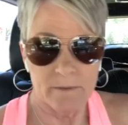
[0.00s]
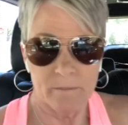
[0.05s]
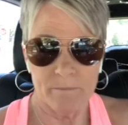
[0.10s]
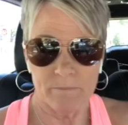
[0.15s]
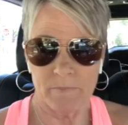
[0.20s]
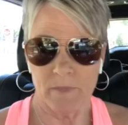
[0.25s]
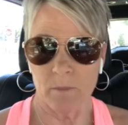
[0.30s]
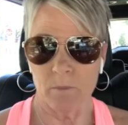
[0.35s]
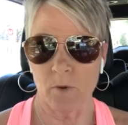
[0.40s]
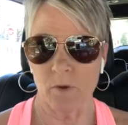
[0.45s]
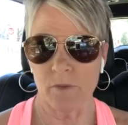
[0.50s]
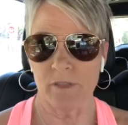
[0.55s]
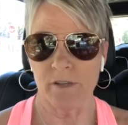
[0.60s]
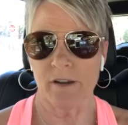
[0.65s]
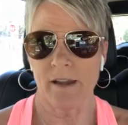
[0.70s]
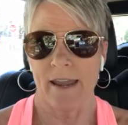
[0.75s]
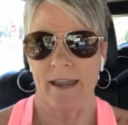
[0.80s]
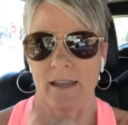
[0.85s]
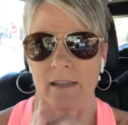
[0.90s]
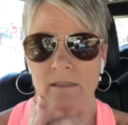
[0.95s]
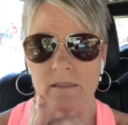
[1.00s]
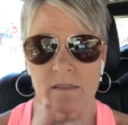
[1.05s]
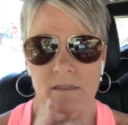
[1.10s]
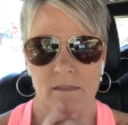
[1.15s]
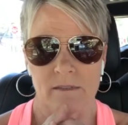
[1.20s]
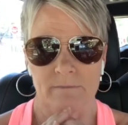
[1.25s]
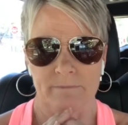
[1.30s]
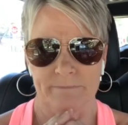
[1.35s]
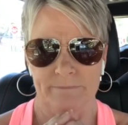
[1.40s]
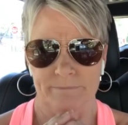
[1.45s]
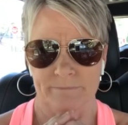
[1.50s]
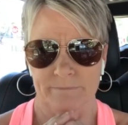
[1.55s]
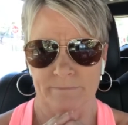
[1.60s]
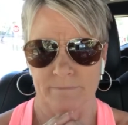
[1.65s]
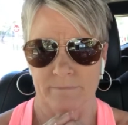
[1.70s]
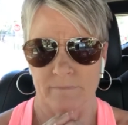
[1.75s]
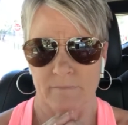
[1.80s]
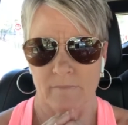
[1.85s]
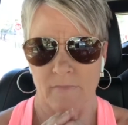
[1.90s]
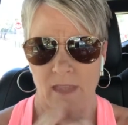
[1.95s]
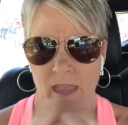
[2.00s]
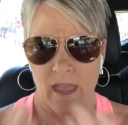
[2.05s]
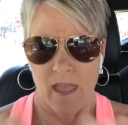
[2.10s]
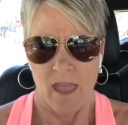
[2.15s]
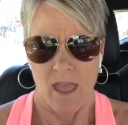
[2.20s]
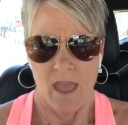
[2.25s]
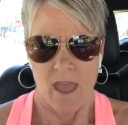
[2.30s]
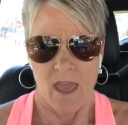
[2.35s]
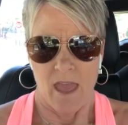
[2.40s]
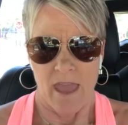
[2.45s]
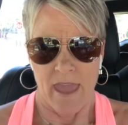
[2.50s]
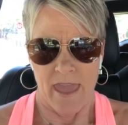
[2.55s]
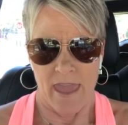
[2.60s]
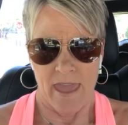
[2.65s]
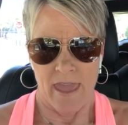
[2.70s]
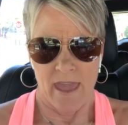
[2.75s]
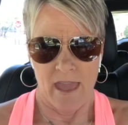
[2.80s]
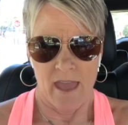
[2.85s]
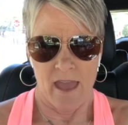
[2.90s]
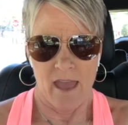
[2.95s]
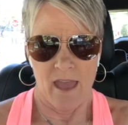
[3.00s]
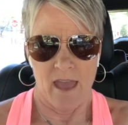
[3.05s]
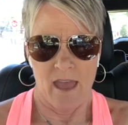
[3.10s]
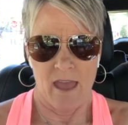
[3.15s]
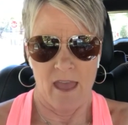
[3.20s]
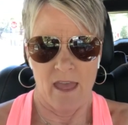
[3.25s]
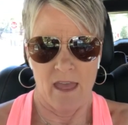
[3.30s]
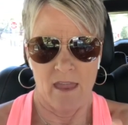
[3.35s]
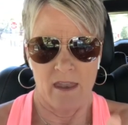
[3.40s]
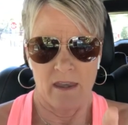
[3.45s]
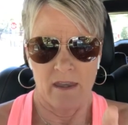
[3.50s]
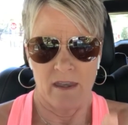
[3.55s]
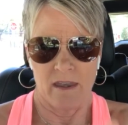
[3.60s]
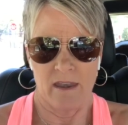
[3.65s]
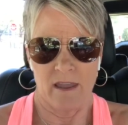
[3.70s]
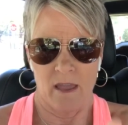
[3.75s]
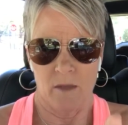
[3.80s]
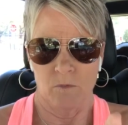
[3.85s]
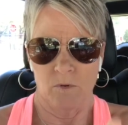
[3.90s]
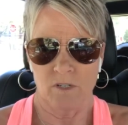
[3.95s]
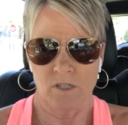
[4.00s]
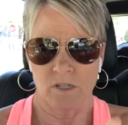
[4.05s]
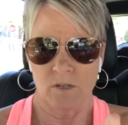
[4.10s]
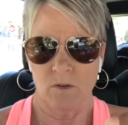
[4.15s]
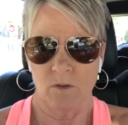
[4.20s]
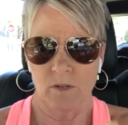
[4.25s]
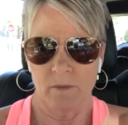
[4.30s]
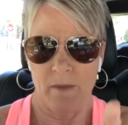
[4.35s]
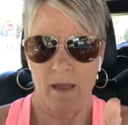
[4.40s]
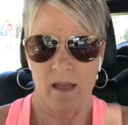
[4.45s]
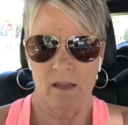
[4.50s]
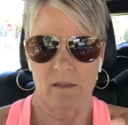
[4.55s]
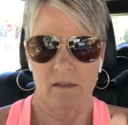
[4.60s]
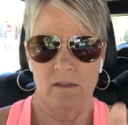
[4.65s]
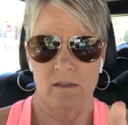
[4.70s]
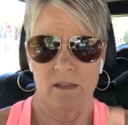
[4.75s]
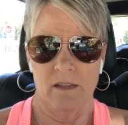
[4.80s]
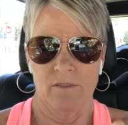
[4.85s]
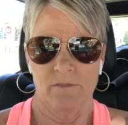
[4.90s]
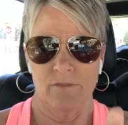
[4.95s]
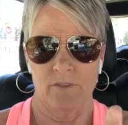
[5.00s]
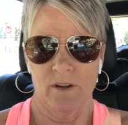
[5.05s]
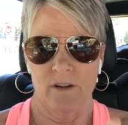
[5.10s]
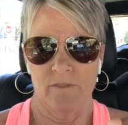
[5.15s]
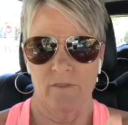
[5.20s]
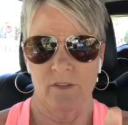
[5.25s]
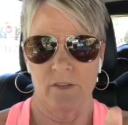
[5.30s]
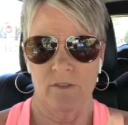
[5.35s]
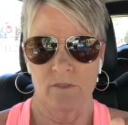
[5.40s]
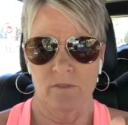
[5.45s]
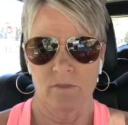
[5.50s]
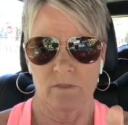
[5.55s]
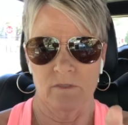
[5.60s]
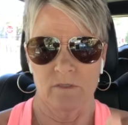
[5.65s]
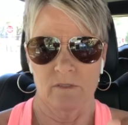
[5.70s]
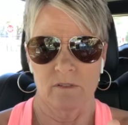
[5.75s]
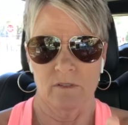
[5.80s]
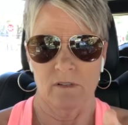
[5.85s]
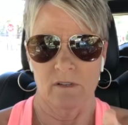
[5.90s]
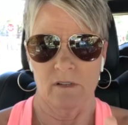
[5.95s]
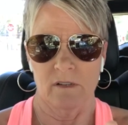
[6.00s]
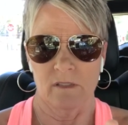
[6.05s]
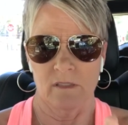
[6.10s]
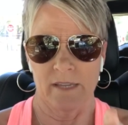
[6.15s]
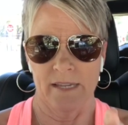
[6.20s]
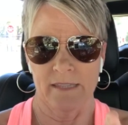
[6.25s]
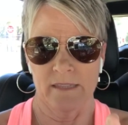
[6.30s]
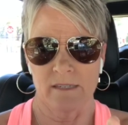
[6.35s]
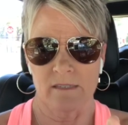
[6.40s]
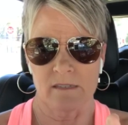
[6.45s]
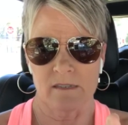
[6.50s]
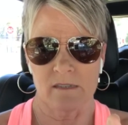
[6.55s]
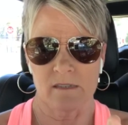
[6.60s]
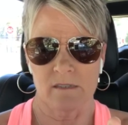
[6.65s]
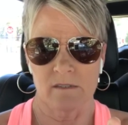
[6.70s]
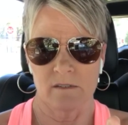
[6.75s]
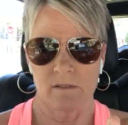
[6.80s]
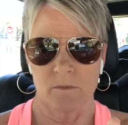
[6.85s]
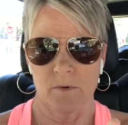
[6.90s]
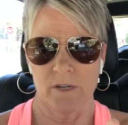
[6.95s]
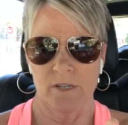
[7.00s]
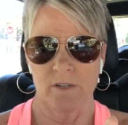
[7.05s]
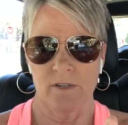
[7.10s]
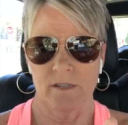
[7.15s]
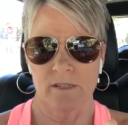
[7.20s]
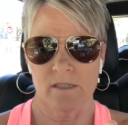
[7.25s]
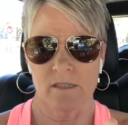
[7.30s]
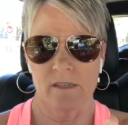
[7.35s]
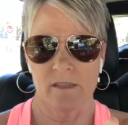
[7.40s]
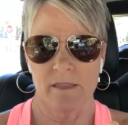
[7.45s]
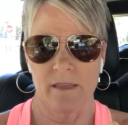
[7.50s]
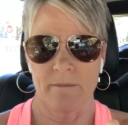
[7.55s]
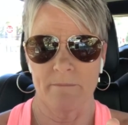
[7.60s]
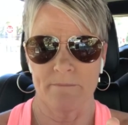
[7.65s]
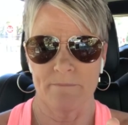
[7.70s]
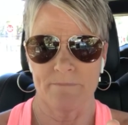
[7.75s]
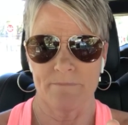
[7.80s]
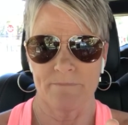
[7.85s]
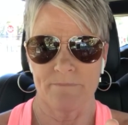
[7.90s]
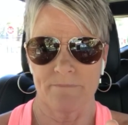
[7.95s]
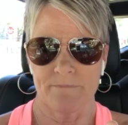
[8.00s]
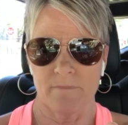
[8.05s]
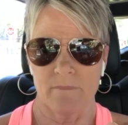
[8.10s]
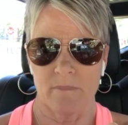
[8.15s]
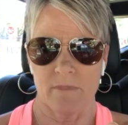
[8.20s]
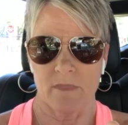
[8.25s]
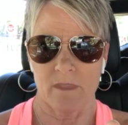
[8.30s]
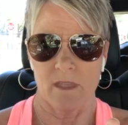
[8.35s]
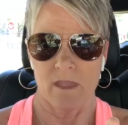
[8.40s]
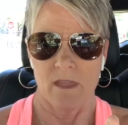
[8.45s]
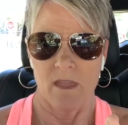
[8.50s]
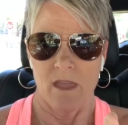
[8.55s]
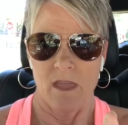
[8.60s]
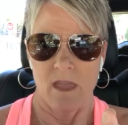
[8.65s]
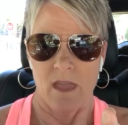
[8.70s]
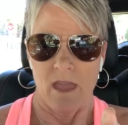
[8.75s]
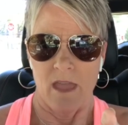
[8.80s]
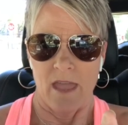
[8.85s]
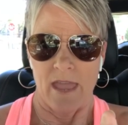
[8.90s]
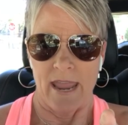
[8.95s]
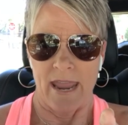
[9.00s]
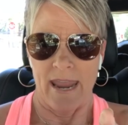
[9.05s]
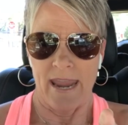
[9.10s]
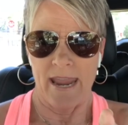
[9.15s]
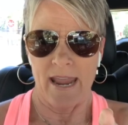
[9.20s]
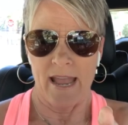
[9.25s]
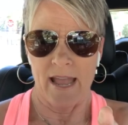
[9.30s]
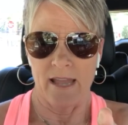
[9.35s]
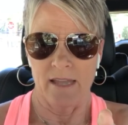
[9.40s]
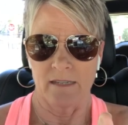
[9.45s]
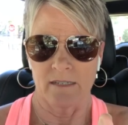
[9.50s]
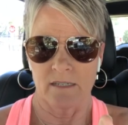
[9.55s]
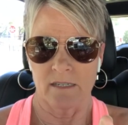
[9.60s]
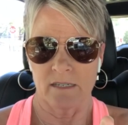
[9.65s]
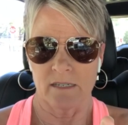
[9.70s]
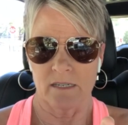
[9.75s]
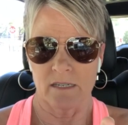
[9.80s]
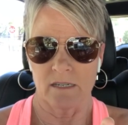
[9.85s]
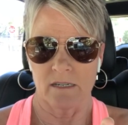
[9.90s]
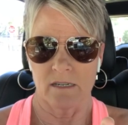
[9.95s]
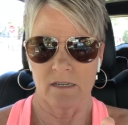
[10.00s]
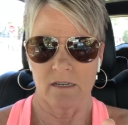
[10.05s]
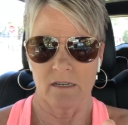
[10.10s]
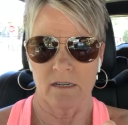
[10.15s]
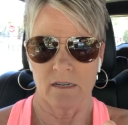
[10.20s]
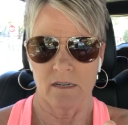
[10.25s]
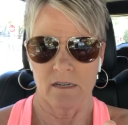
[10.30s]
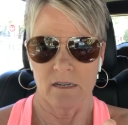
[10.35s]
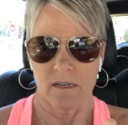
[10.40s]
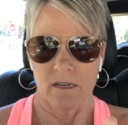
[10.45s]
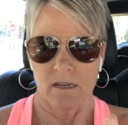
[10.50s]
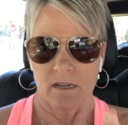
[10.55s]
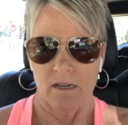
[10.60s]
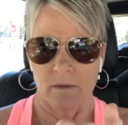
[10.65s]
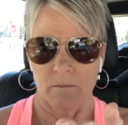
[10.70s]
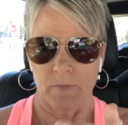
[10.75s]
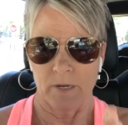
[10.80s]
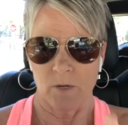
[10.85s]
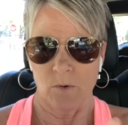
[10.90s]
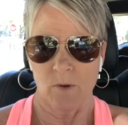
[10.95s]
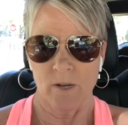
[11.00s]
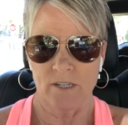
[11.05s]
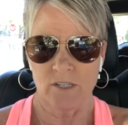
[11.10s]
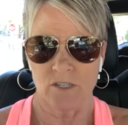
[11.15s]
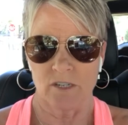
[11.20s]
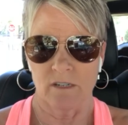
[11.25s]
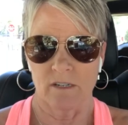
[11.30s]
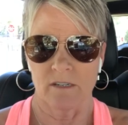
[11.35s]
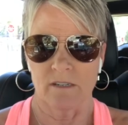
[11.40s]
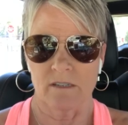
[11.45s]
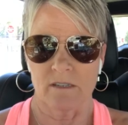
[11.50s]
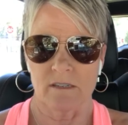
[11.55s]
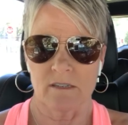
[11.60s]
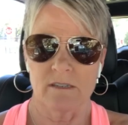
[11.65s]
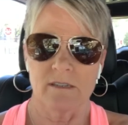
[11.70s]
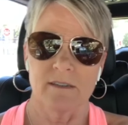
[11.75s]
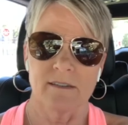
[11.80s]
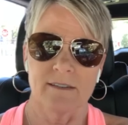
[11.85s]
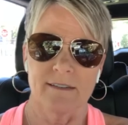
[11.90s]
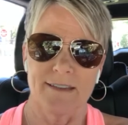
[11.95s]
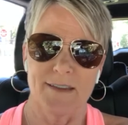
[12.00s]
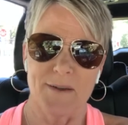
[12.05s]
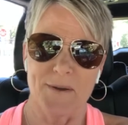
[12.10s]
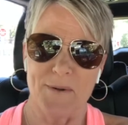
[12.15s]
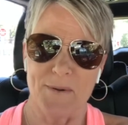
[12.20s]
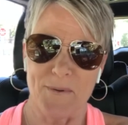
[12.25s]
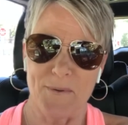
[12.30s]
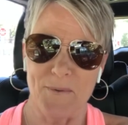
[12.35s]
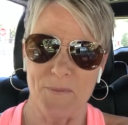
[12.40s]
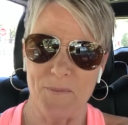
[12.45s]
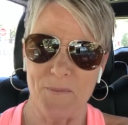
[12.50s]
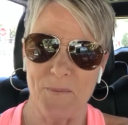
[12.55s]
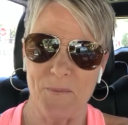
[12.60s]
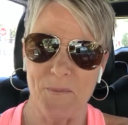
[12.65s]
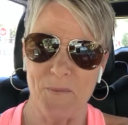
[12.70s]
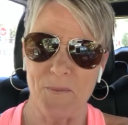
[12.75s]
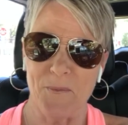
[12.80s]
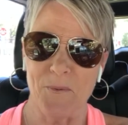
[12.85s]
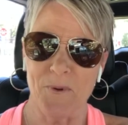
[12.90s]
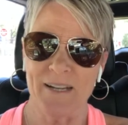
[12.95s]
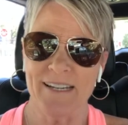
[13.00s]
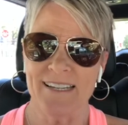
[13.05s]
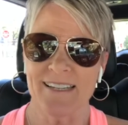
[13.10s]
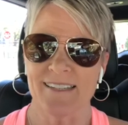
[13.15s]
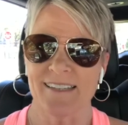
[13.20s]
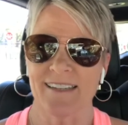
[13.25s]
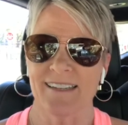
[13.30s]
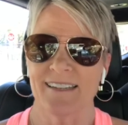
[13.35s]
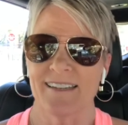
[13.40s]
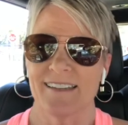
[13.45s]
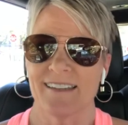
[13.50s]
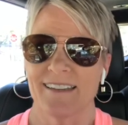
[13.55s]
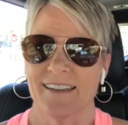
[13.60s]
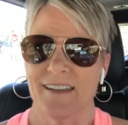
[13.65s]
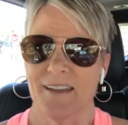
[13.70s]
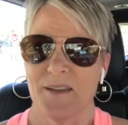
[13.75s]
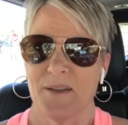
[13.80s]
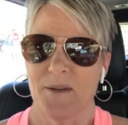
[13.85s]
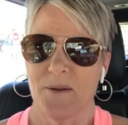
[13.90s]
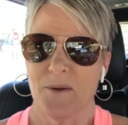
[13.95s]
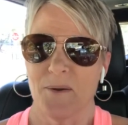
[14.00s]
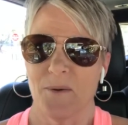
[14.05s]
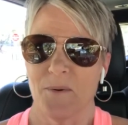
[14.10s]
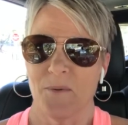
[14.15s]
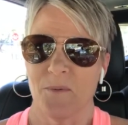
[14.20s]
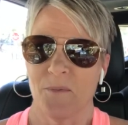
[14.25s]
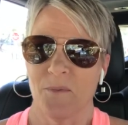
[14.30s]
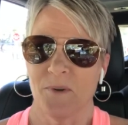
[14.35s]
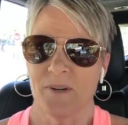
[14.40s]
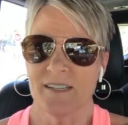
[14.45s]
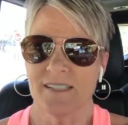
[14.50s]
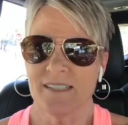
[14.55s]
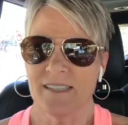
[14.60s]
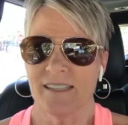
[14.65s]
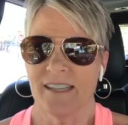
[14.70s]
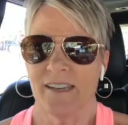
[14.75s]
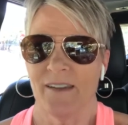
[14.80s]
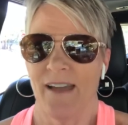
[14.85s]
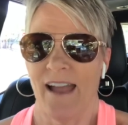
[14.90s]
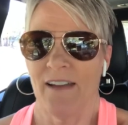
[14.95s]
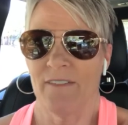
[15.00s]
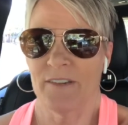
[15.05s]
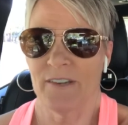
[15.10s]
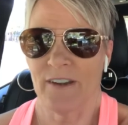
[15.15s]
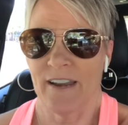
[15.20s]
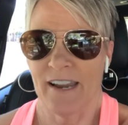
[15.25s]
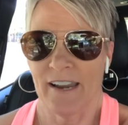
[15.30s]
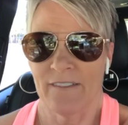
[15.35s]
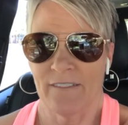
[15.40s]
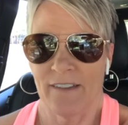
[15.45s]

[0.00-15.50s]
both of your hands, and I want you to hold them out in front of you like this, where you can see them. And my question is, what is it? What is it that you have in your hand right